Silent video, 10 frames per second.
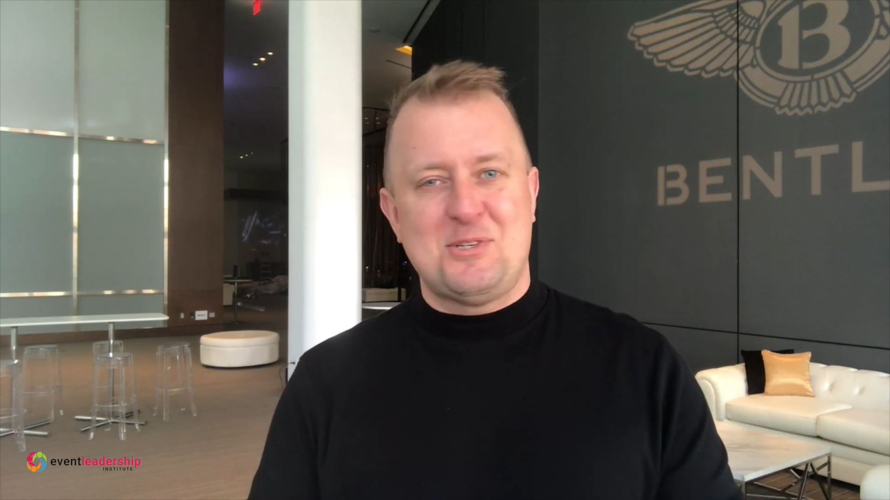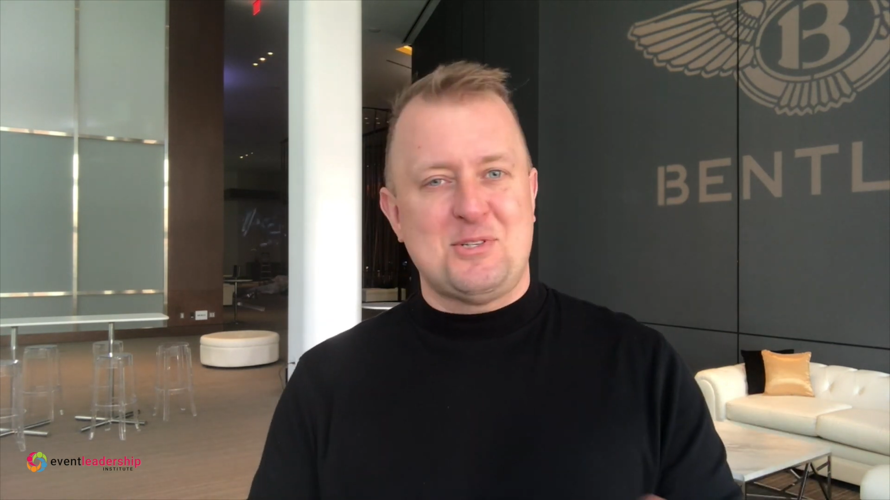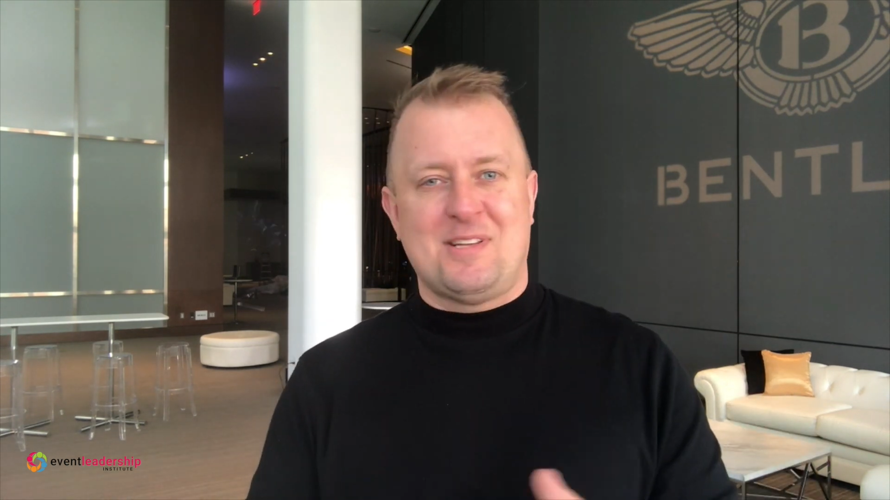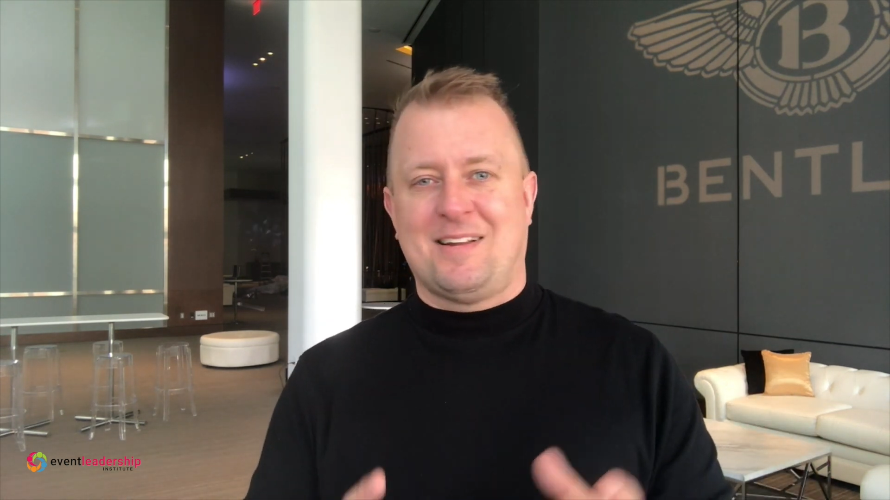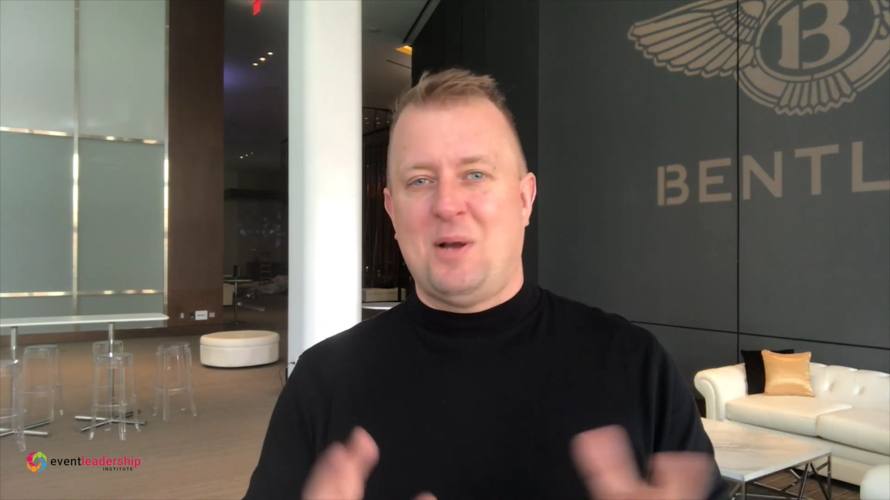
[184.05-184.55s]

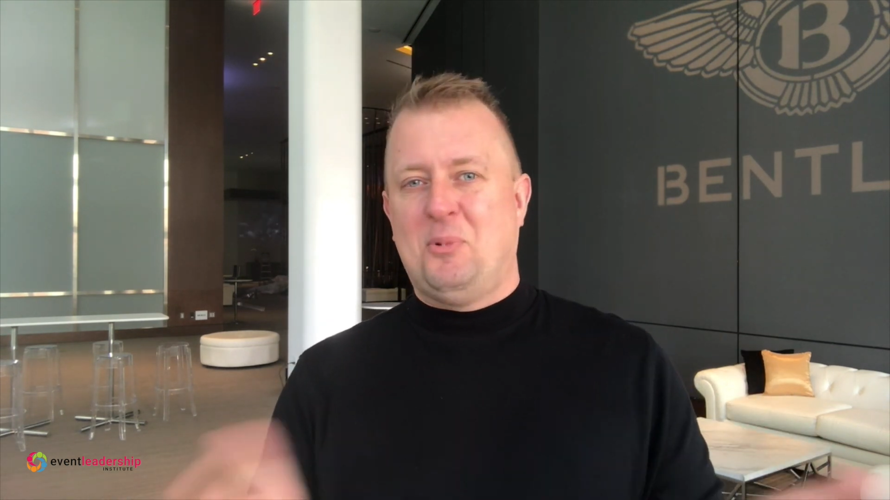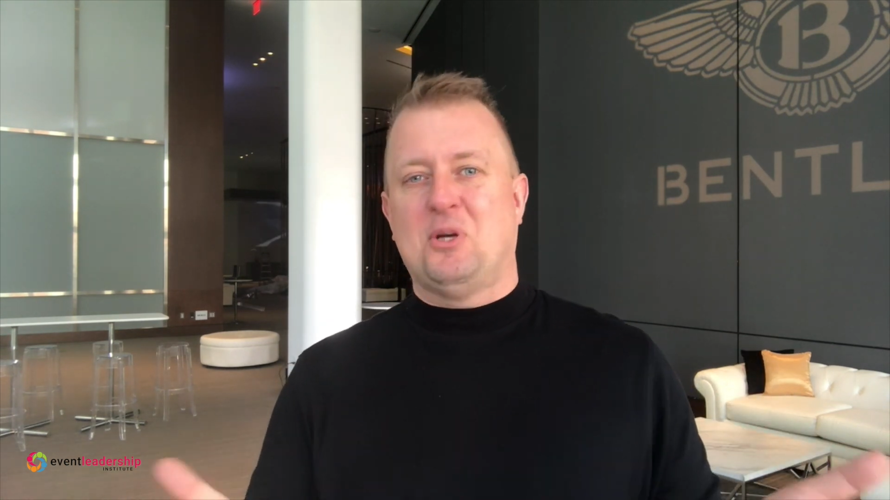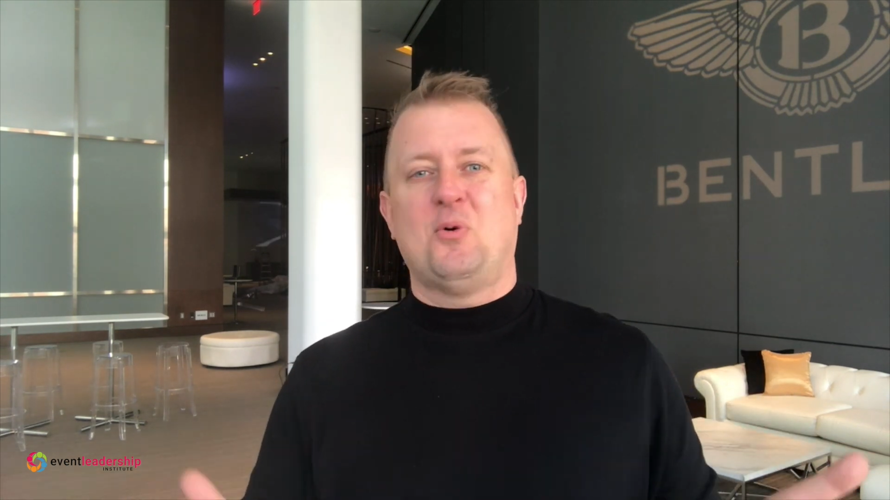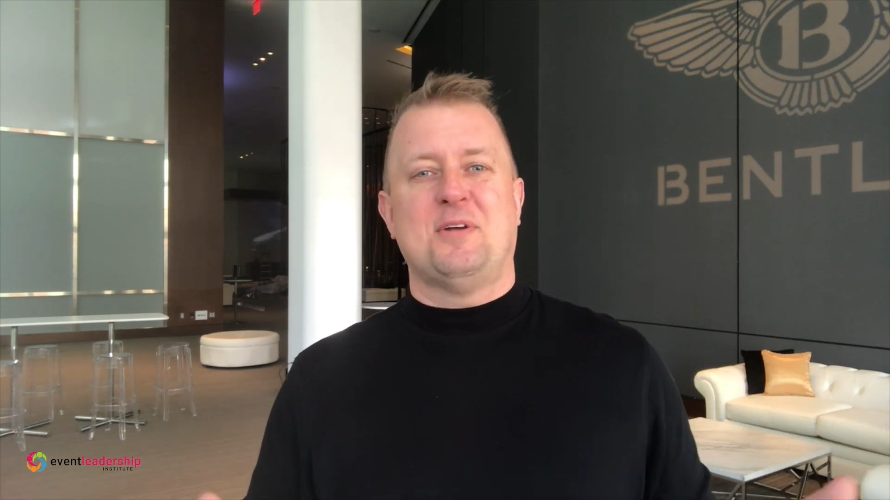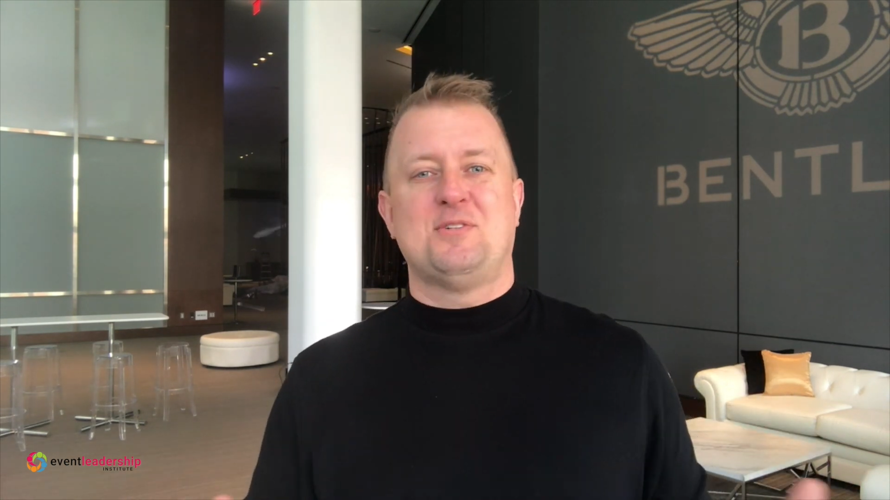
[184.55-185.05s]
just a couple
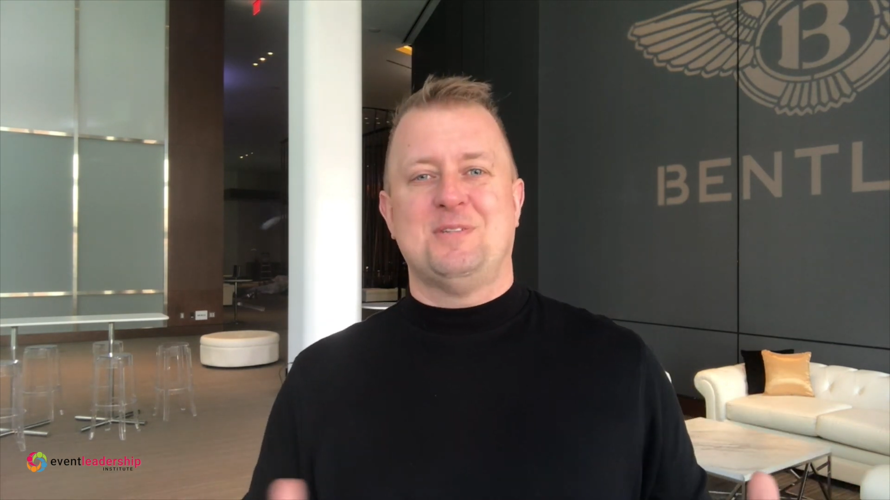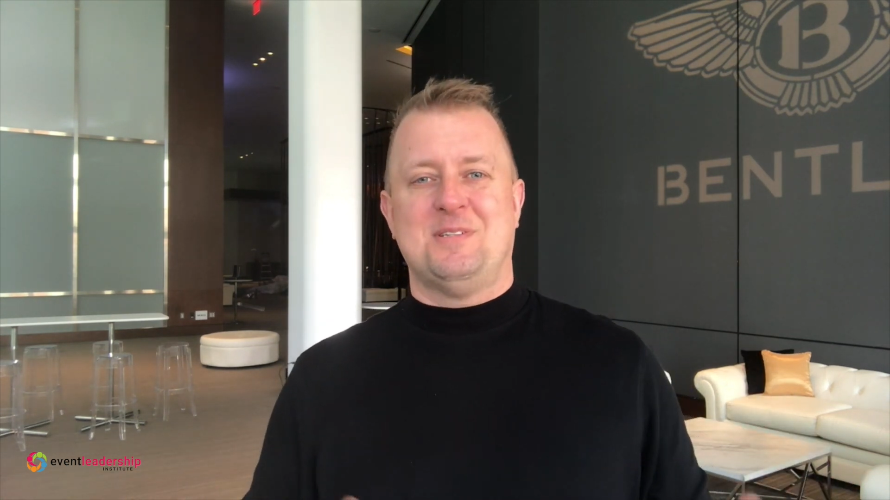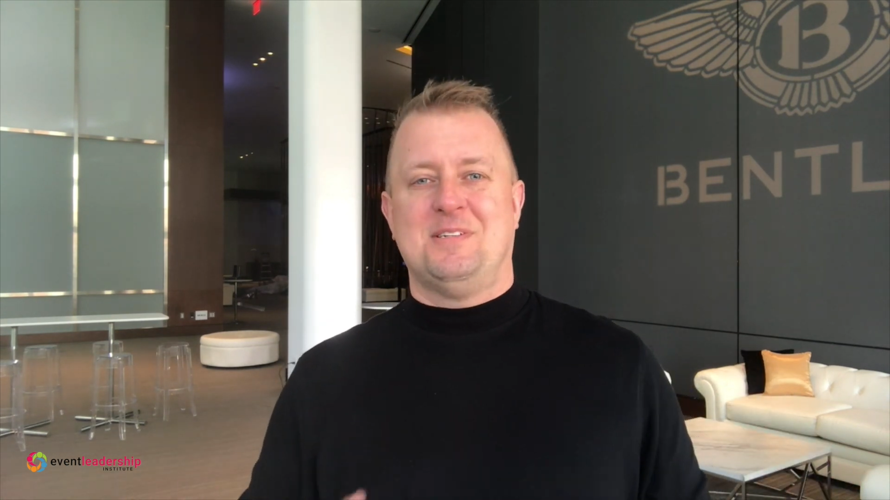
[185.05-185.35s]
of questions